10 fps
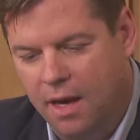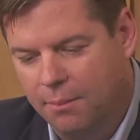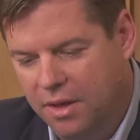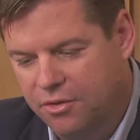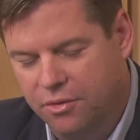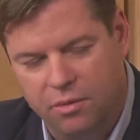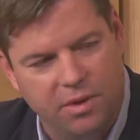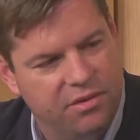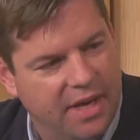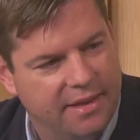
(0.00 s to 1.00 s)
I made sure that
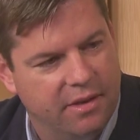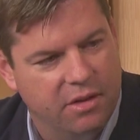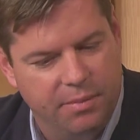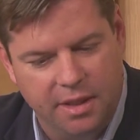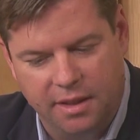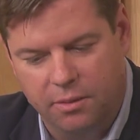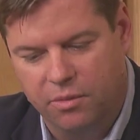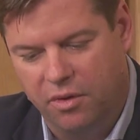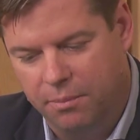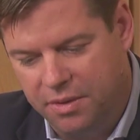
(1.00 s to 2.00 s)
we sat down in the beginning
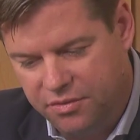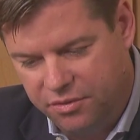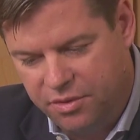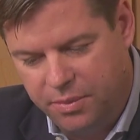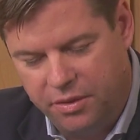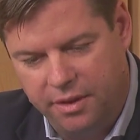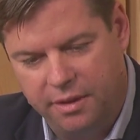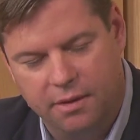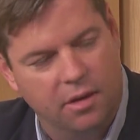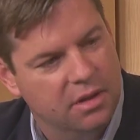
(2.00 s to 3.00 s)
with our business
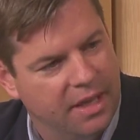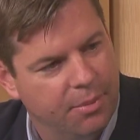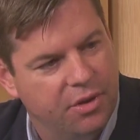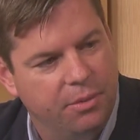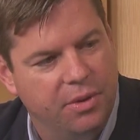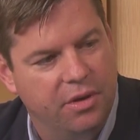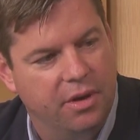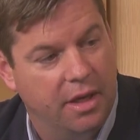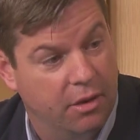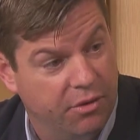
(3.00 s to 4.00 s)
community, our labor
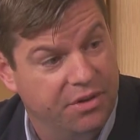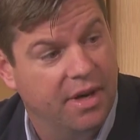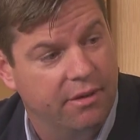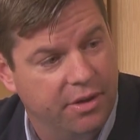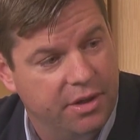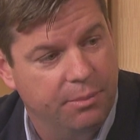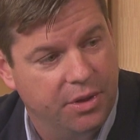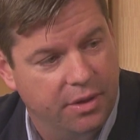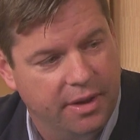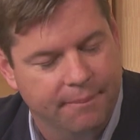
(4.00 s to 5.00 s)
community, and our retiree
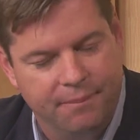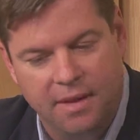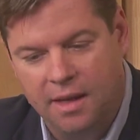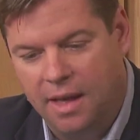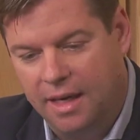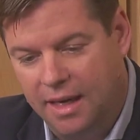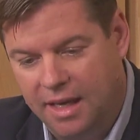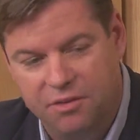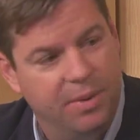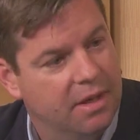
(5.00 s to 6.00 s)
community. And it
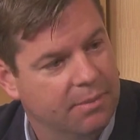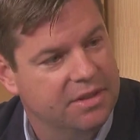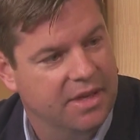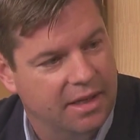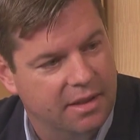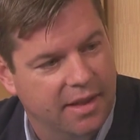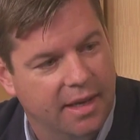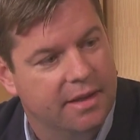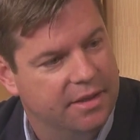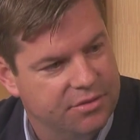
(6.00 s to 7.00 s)
has become exactly
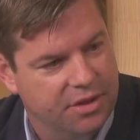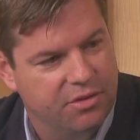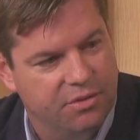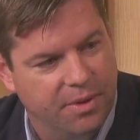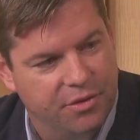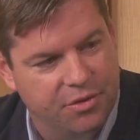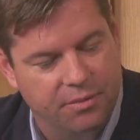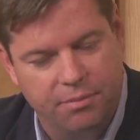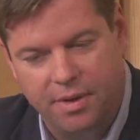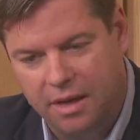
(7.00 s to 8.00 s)
that, a consensus
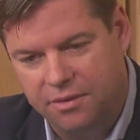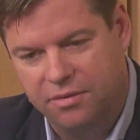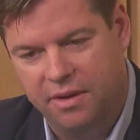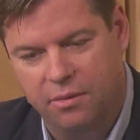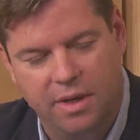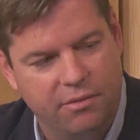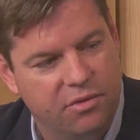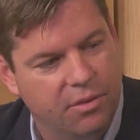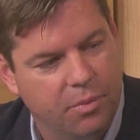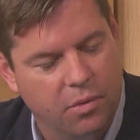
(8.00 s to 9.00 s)
measure. Proud to say that we have the
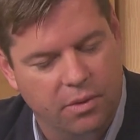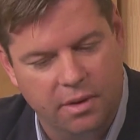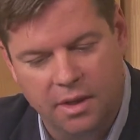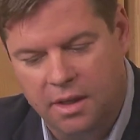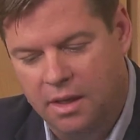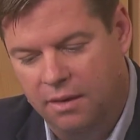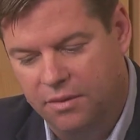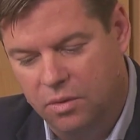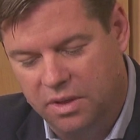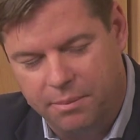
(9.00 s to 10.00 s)
support of
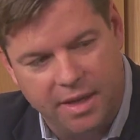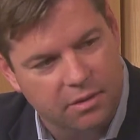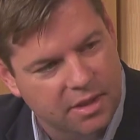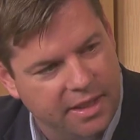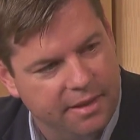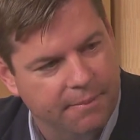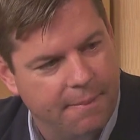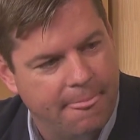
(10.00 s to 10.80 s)
not only Mayor Lee,